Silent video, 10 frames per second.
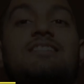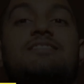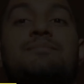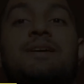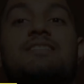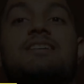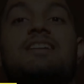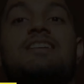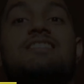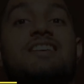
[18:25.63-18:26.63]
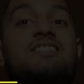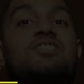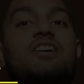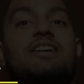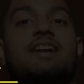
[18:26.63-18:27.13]
is basically
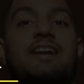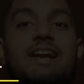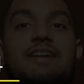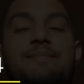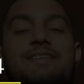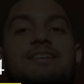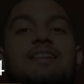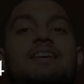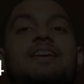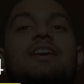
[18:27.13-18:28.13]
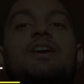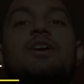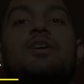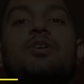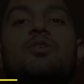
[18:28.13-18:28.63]
600, right? Basically
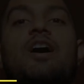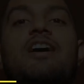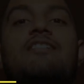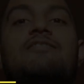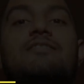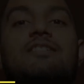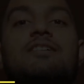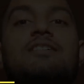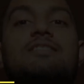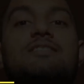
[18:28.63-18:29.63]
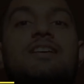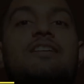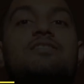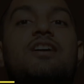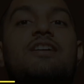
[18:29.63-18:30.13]
you have
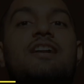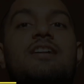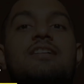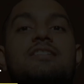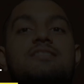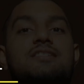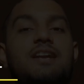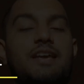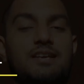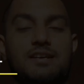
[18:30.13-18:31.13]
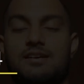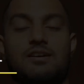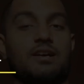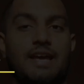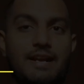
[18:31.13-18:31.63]
600 stick
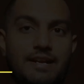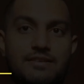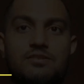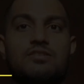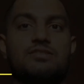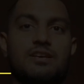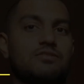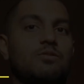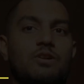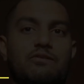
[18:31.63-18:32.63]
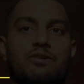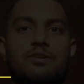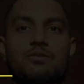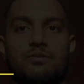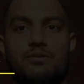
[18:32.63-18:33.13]
candies or sticks or whatever
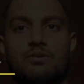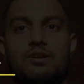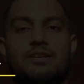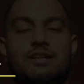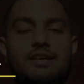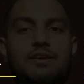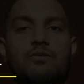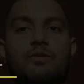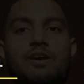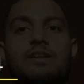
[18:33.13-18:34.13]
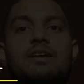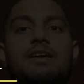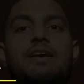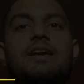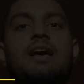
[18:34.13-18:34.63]
you are taking over here,
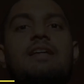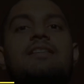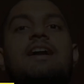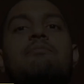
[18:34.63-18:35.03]
and